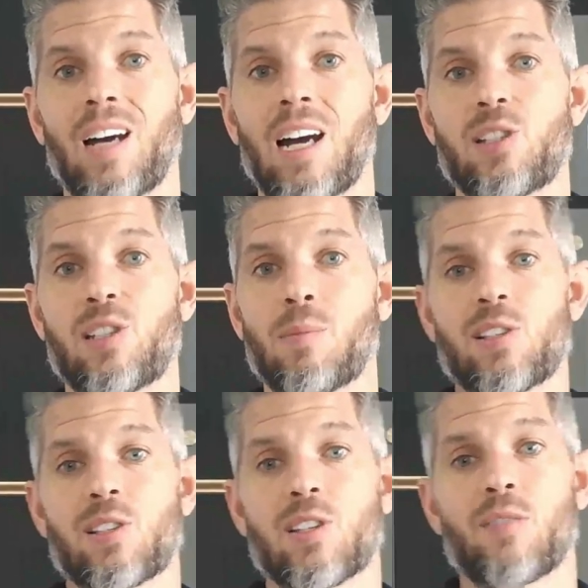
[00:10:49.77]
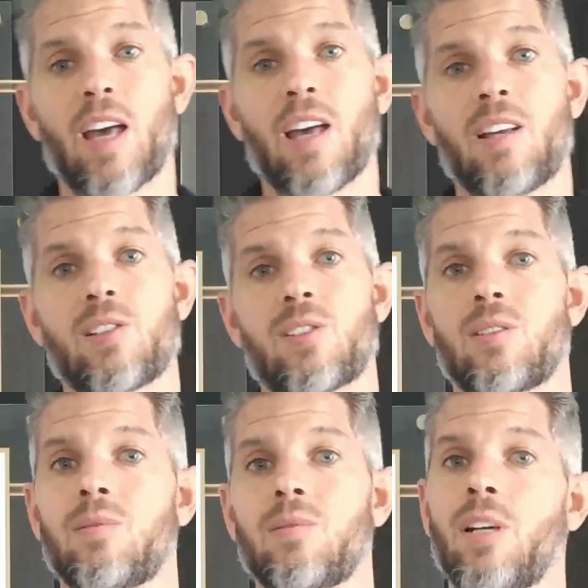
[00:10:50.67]
I see myself
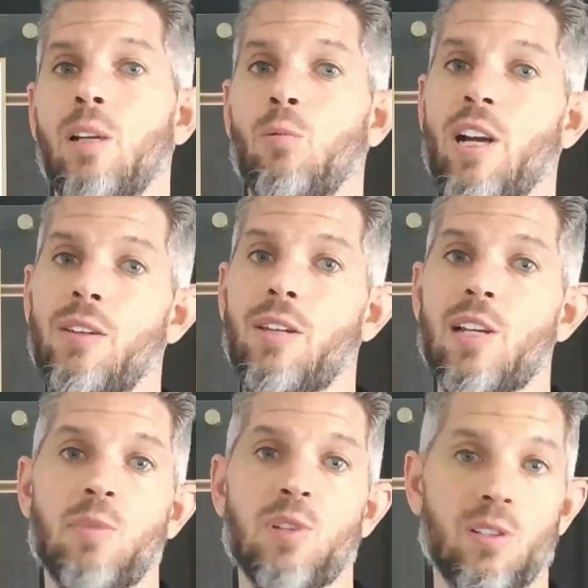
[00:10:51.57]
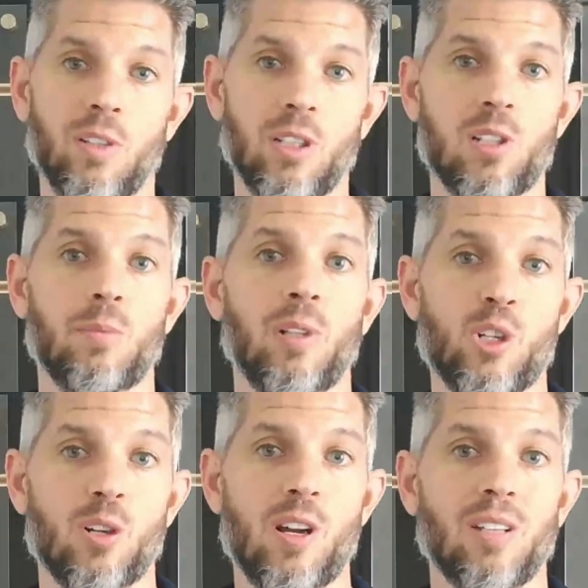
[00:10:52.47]
as, and then write down that specific discipline
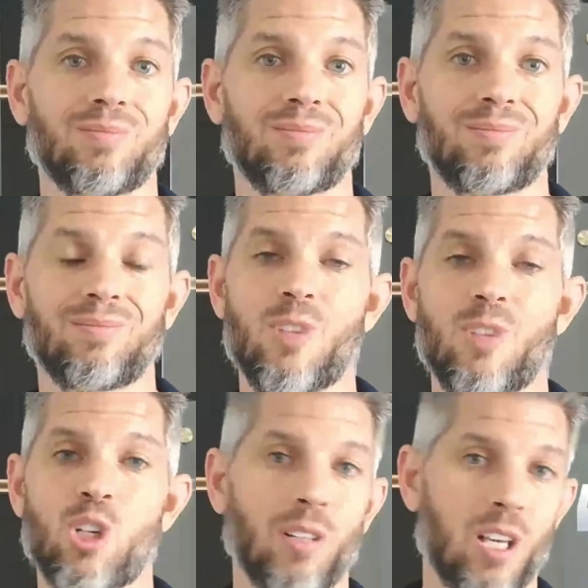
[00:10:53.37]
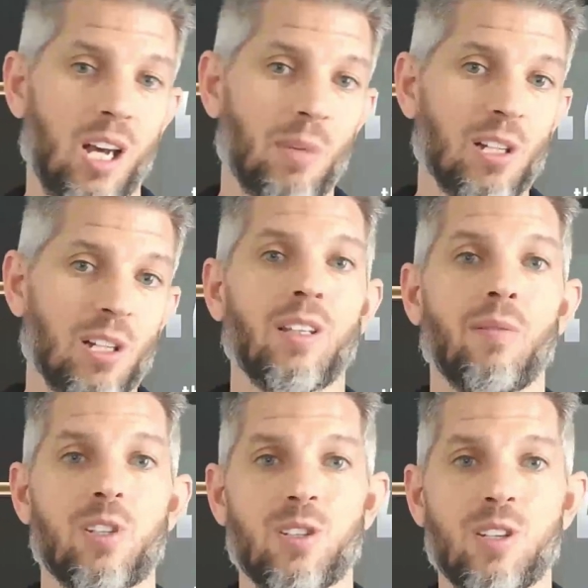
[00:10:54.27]
trait. Share it in the comments. I'd
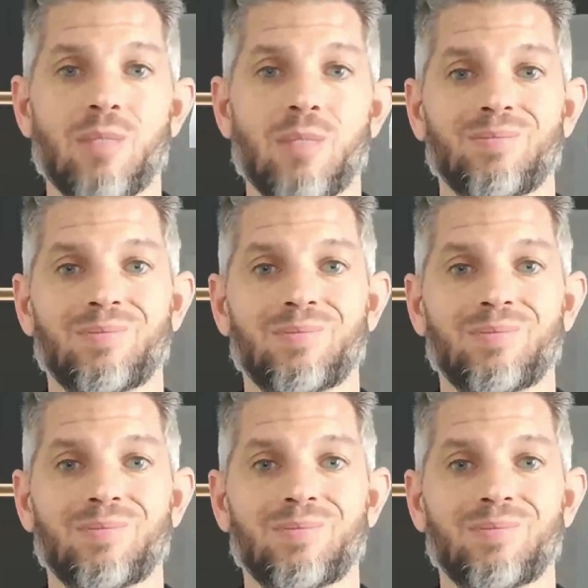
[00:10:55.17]
love to see it.